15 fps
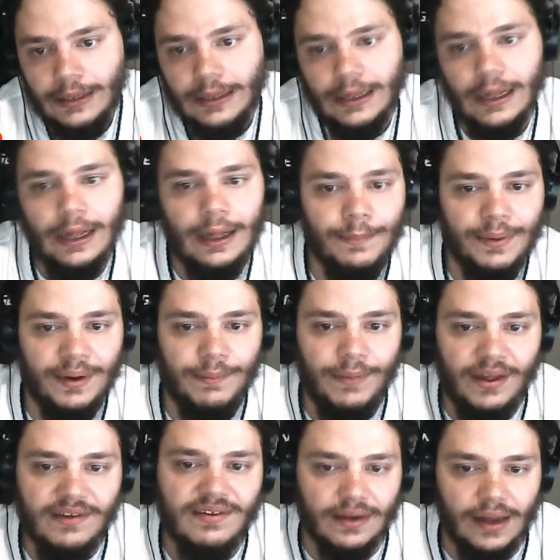But it
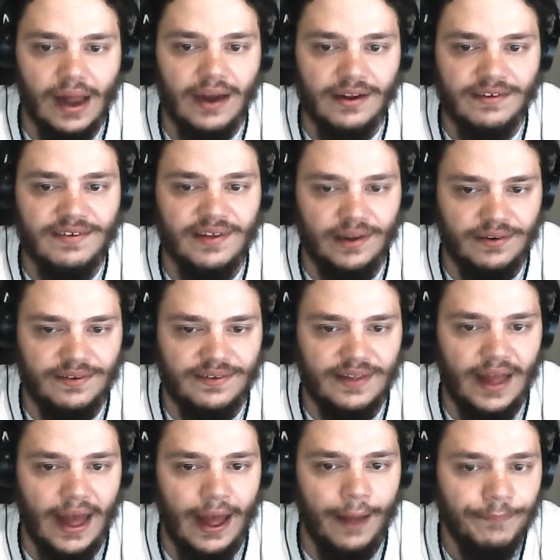makes a lot of sense
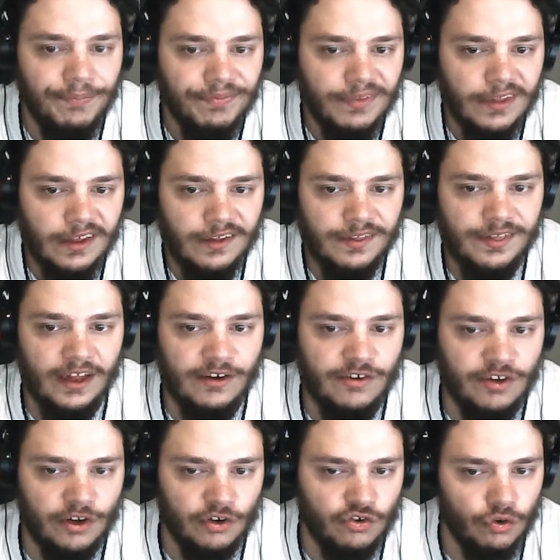that they
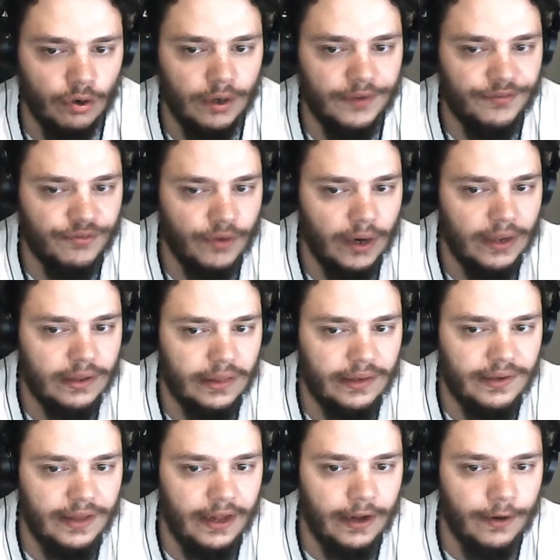took Troy
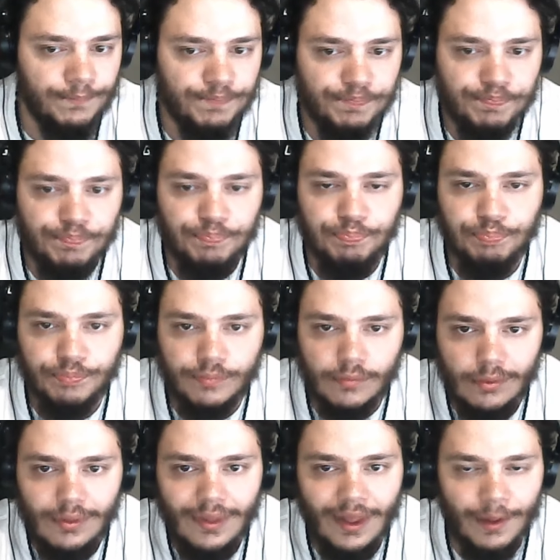Franklin there
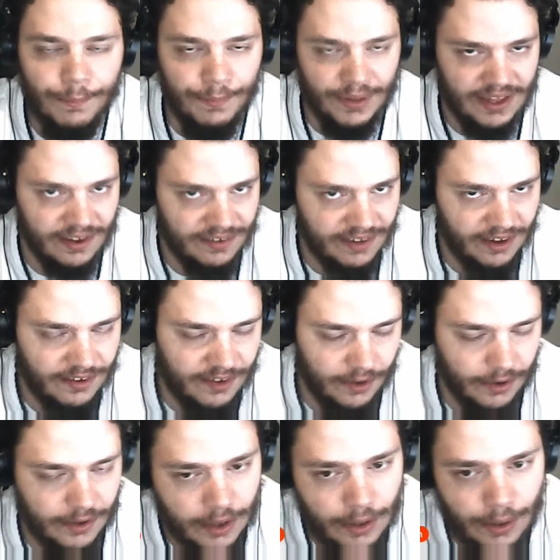because they
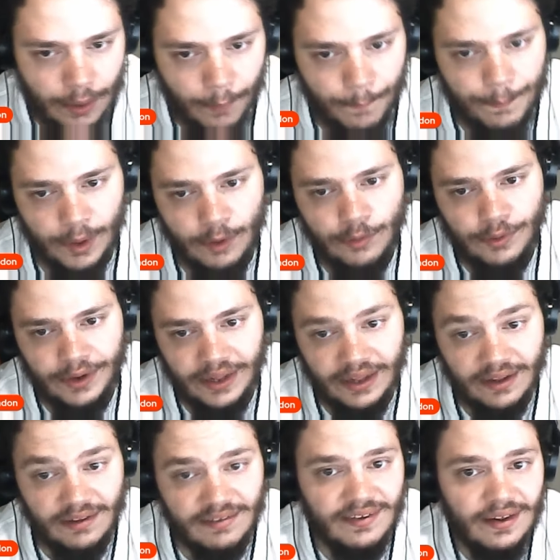took Bo
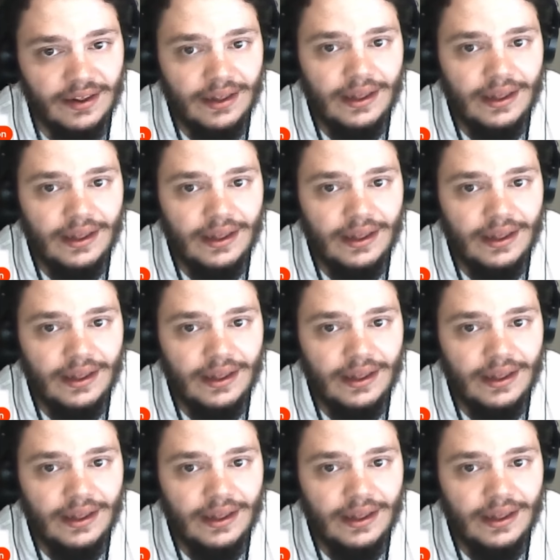Nix